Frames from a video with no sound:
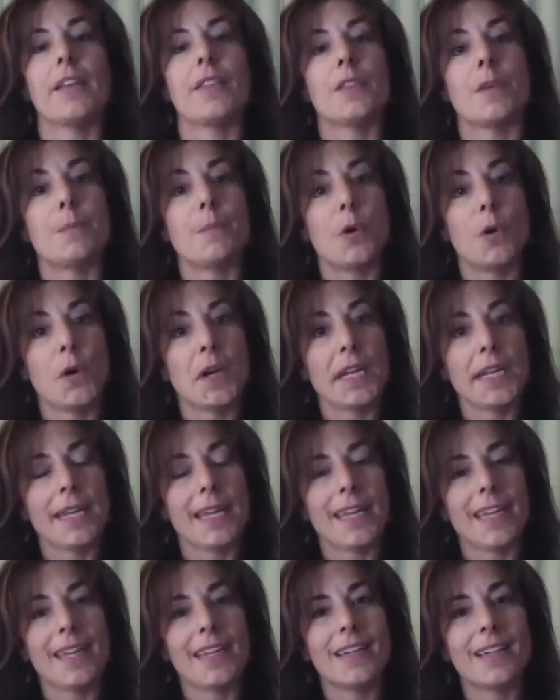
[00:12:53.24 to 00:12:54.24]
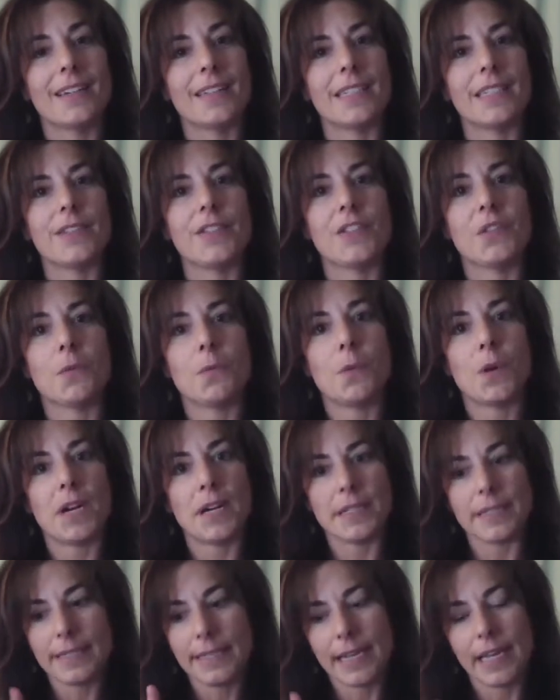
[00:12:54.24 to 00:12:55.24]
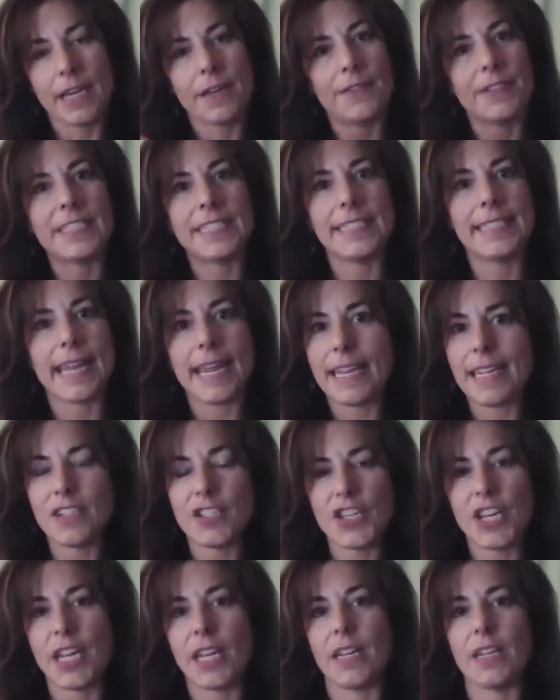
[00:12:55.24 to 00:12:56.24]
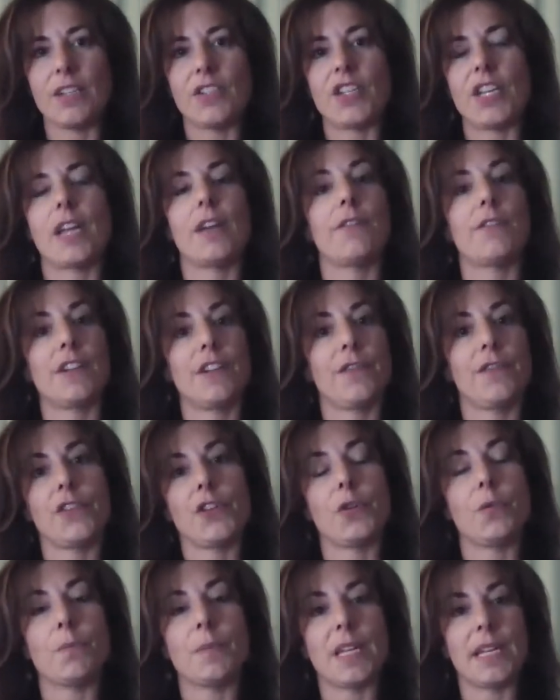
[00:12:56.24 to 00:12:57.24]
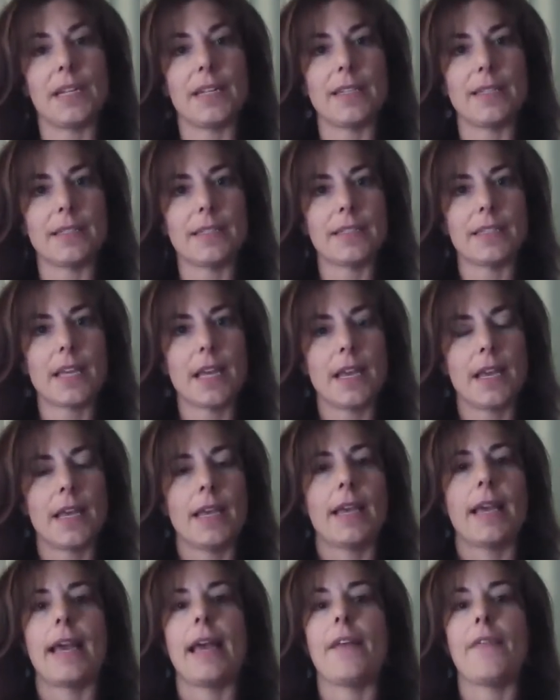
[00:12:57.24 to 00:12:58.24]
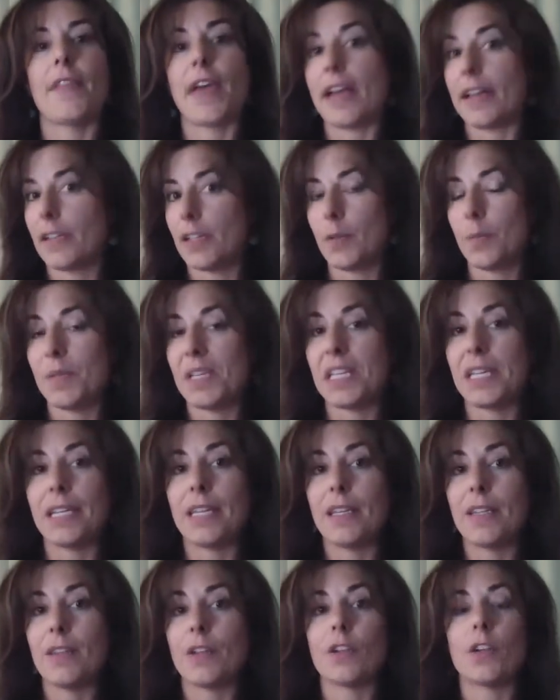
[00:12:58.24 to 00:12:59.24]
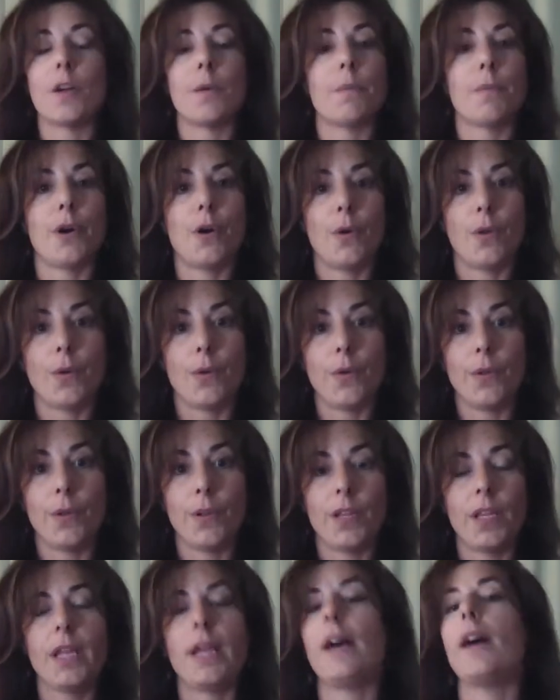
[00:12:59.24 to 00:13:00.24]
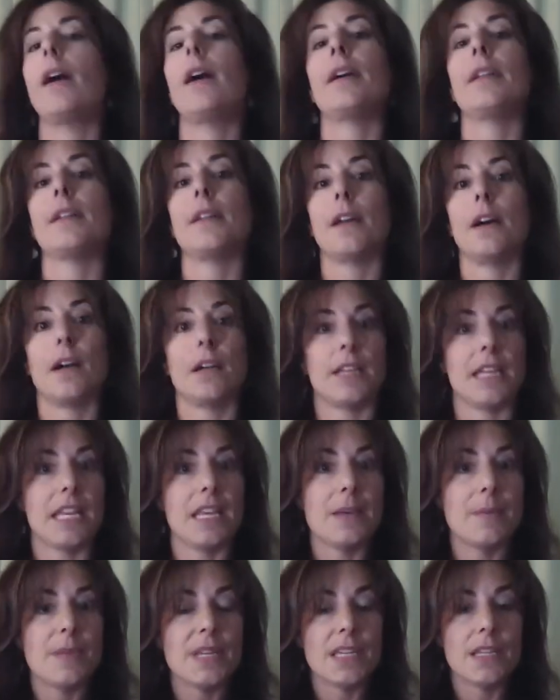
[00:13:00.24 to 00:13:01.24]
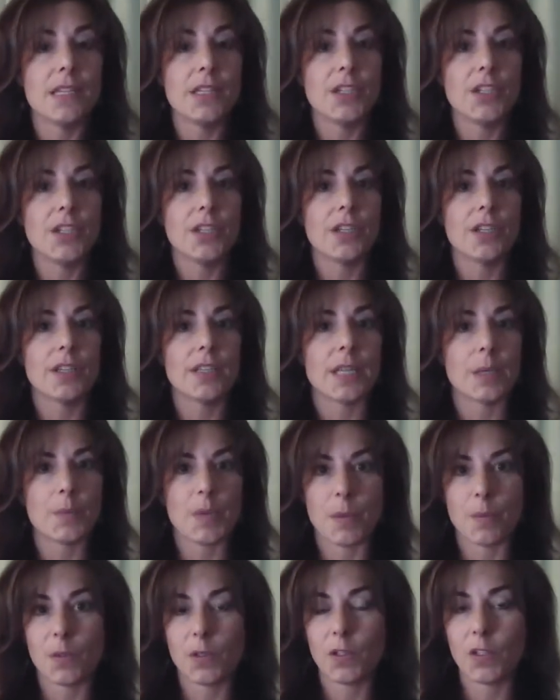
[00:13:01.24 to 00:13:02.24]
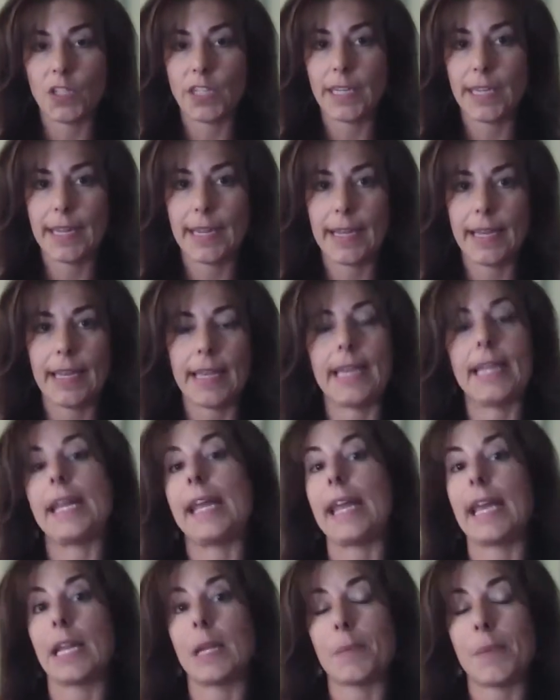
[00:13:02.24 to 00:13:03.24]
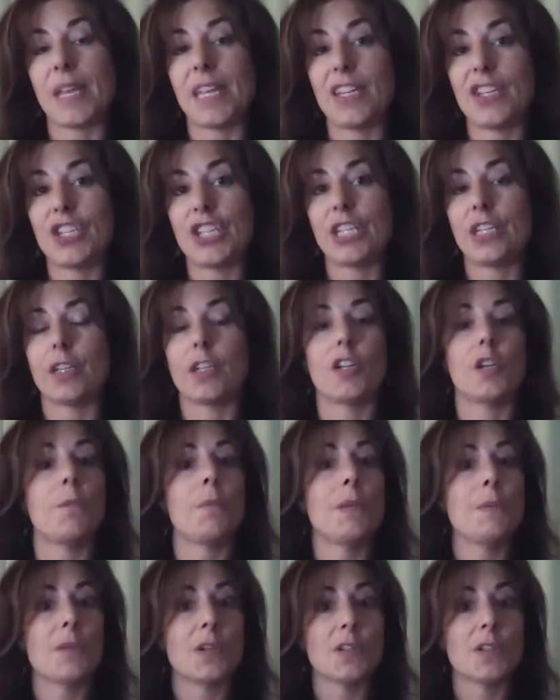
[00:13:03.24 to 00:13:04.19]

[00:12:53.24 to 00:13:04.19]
The point here is you want to have a state change every few minutes. And that could be either a poll, an image that people are looking at, an animation. It could be